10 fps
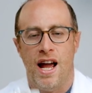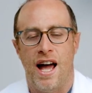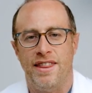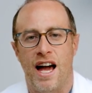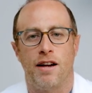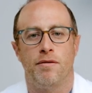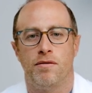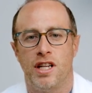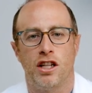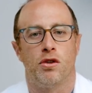And that
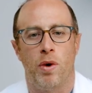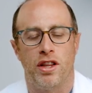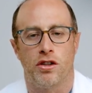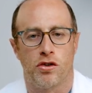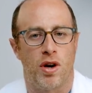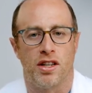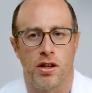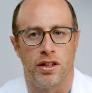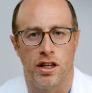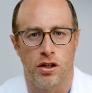takes away the
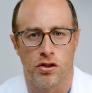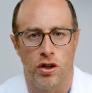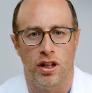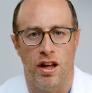stress on the additional